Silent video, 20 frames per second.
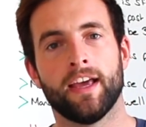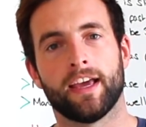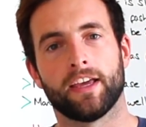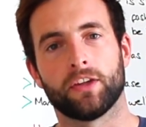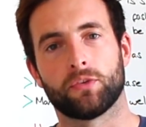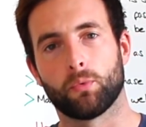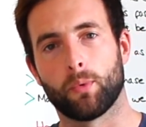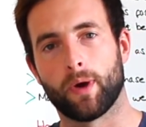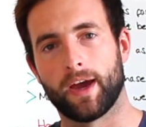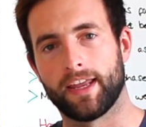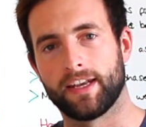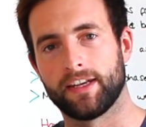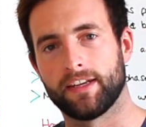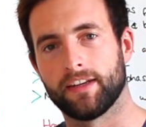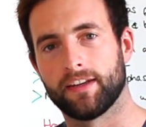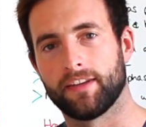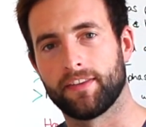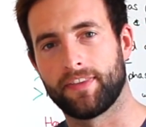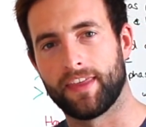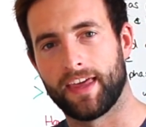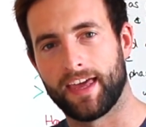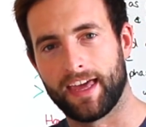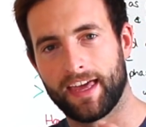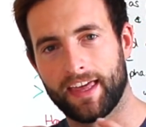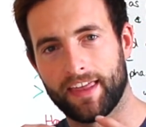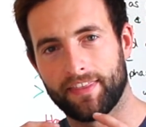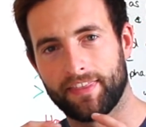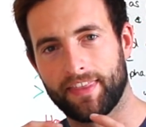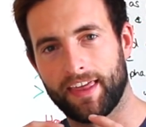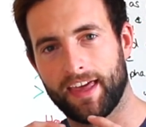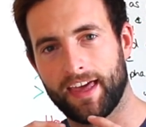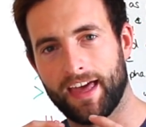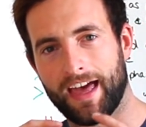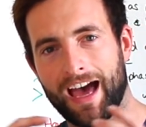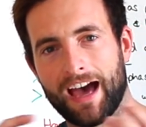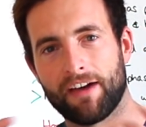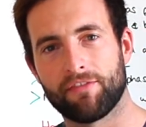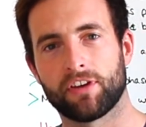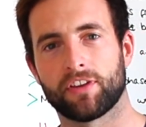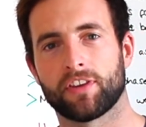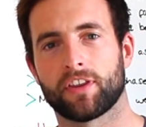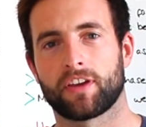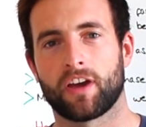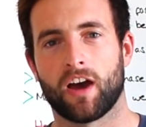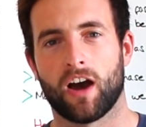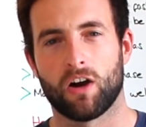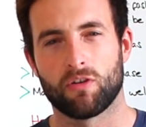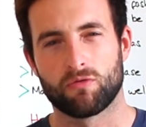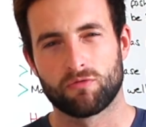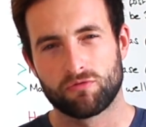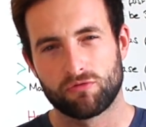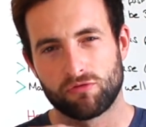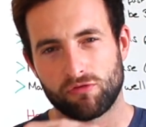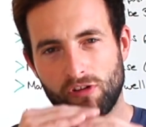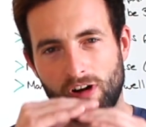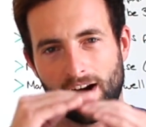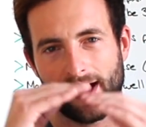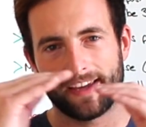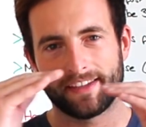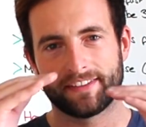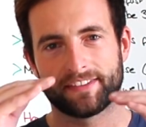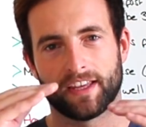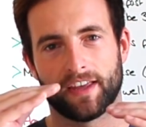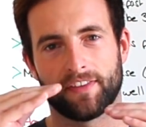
is when they're having the car right